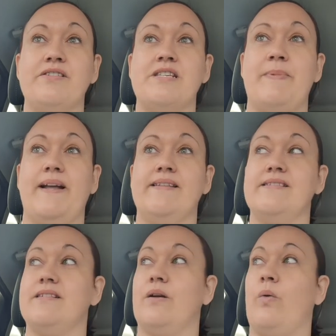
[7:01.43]
to
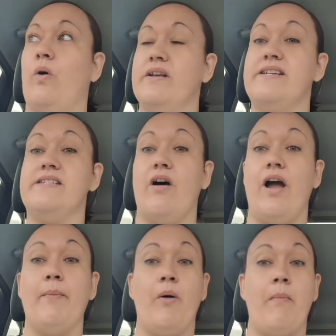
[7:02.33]
spend quality
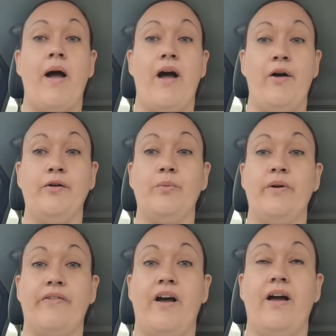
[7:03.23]
time on my own
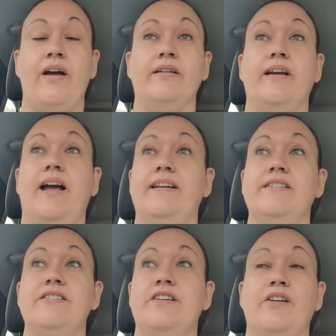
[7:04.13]
with her,
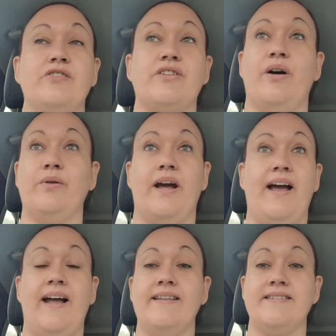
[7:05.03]
and, you know, just hold her
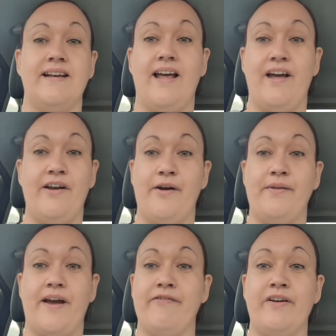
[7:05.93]
hands and let her know
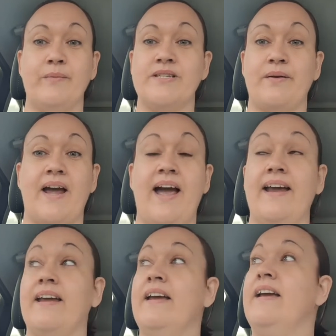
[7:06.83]
that everything was
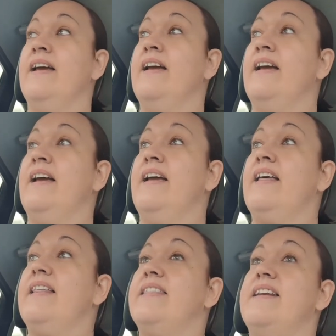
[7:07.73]
okay.
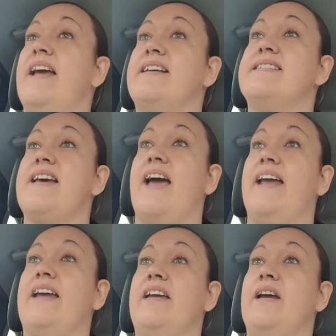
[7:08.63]
The next
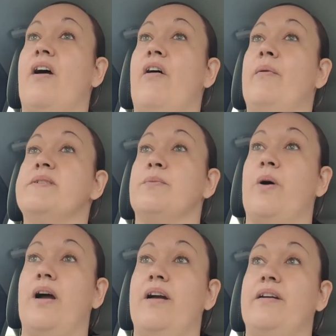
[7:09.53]
day I was at
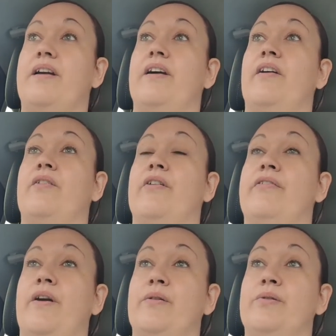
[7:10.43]
work, and I got a
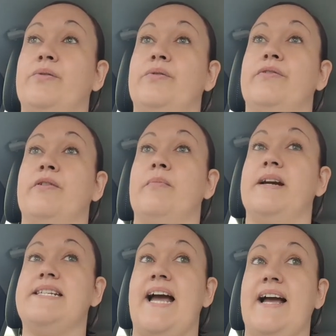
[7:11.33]
phone call from my
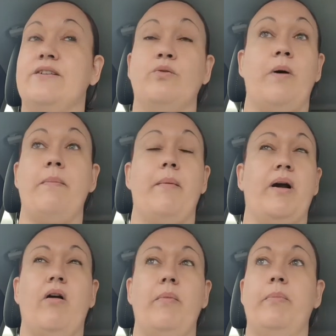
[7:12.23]
dad or my mum, I
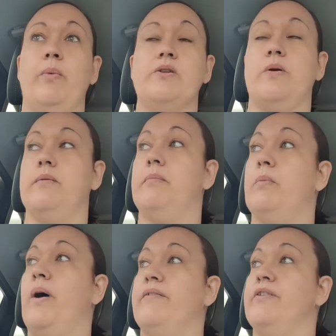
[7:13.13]
can't remember which one, but
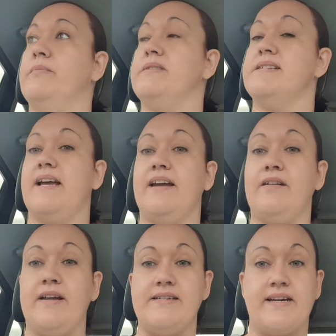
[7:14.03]
one of them, to say,
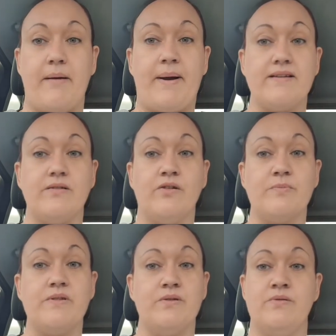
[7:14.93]
you need to get back to the
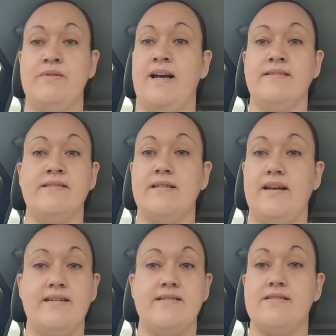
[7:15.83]
hospital, Nan
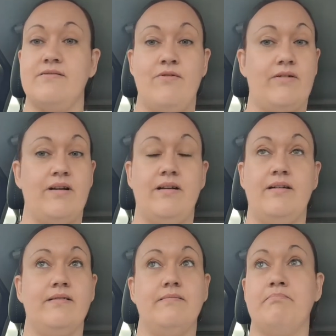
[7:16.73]
is not
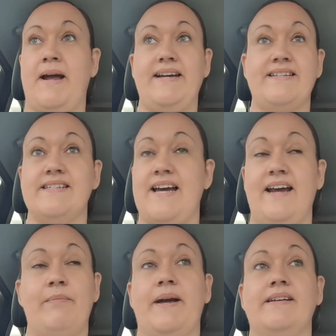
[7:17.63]
gonna make
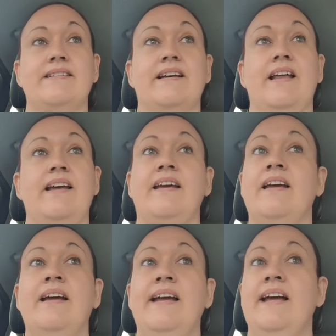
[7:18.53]
today, basically.
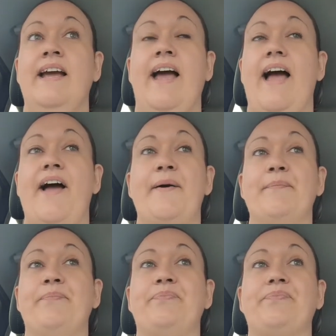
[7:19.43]

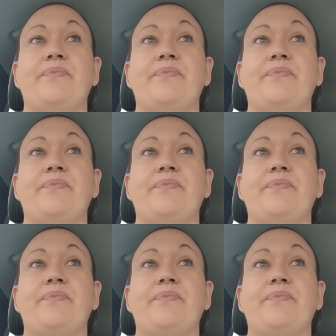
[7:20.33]
And